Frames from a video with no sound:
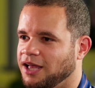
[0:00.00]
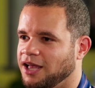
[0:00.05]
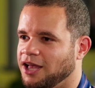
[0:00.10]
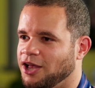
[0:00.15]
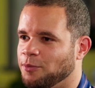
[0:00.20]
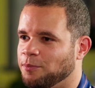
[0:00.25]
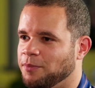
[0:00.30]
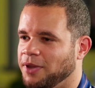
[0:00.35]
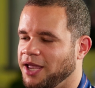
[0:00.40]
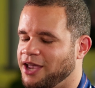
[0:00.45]

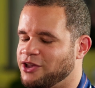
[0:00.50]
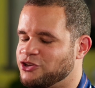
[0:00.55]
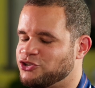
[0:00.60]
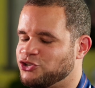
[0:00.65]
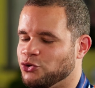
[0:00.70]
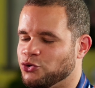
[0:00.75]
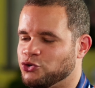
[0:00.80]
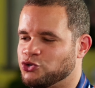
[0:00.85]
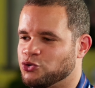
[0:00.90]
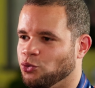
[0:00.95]

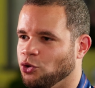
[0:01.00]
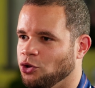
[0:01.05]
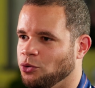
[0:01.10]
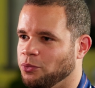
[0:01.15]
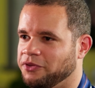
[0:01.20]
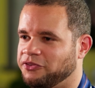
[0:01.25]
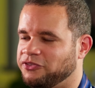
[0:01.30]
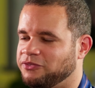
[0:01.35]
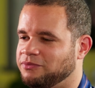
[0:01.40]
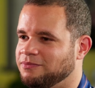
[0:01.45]
As
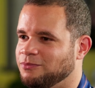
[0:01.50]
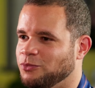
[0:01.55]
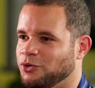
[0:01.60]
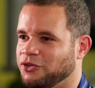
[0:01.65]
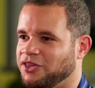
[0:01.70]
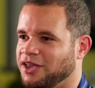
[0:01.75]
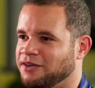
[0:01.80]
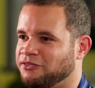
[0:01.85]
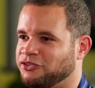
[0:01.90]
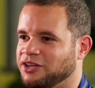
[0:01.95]
usual with
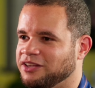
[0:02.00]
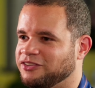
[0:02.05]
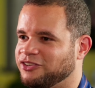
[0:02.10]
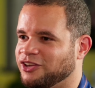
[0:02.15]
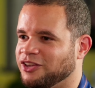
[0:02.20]
FC